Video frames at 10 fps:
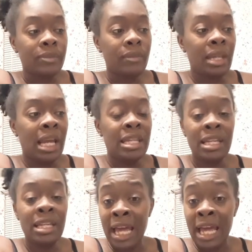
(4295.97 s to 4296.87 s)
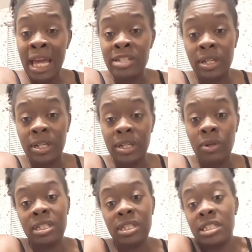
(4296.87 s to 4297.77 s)
then the last one, well,
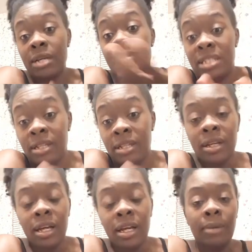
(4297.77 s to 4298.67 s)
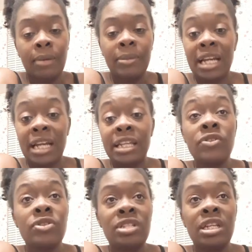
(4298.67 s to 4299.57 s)
except the tea. And I give you a
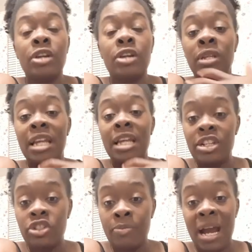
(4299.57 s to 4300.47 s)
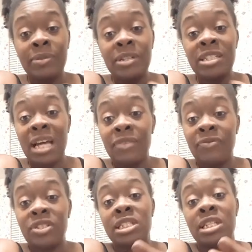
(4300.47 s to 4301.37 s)
tea that relax your body because a lot of
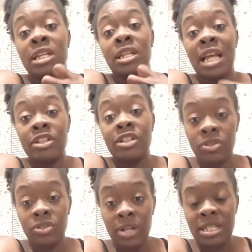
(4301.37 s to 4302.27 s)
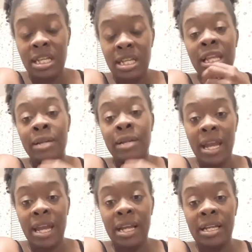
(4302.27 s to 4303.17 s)
us is on a lot of stress and a lot of
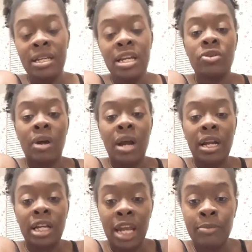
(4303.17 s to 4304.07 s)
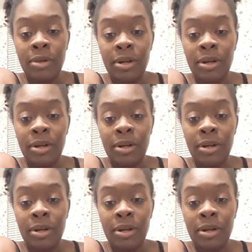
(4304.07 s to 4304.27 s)
pain. So I came up